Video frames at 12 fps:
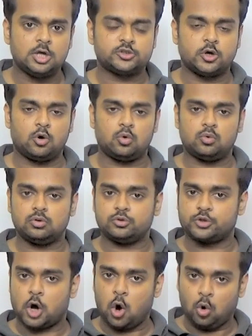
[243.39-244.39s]
So
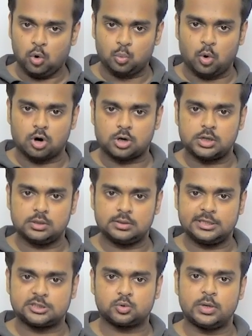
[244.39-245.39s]
the whole
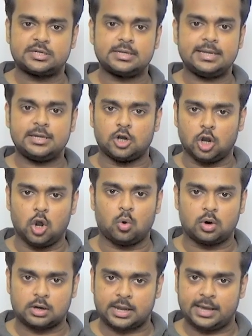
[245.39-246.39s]
word is written in
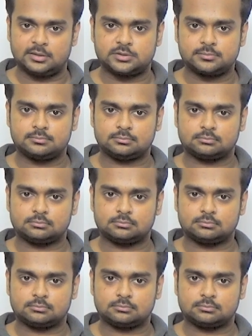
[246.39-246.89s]
lowercase.